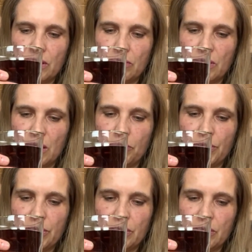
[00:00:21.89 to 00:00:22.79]
when I
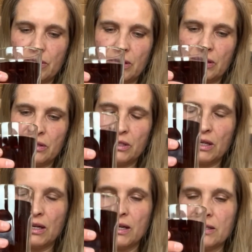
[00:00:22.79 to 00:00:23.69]
put the tea
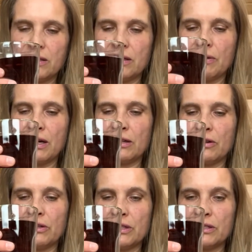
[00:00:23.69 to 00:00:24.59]
glass directly
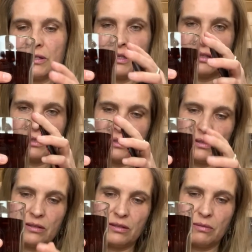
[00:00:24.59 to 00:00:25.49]
on it and
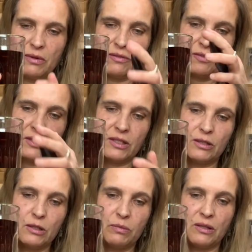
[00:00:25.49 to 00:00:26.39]
some of the tea
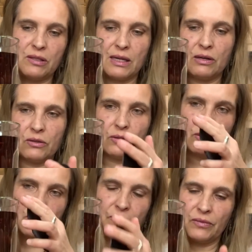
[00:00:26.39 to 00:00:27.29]
spills out,
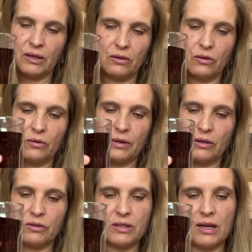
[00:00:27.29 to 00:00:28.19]
or I don't know, I
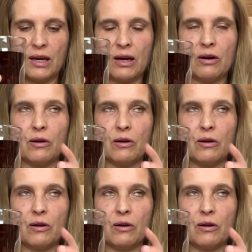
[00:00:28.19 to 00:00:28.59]
don't take care.